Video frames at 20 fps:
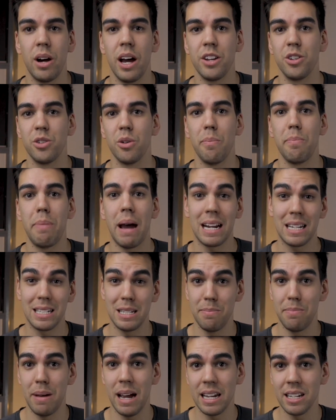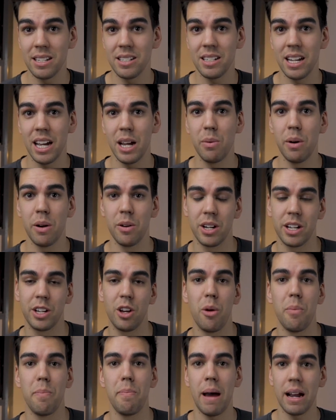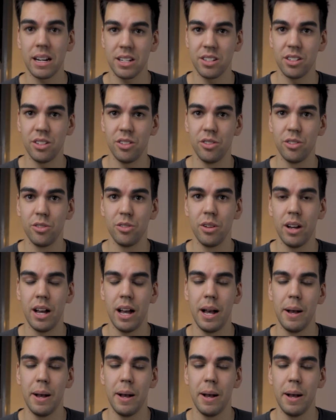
I do a back to base day where I go back to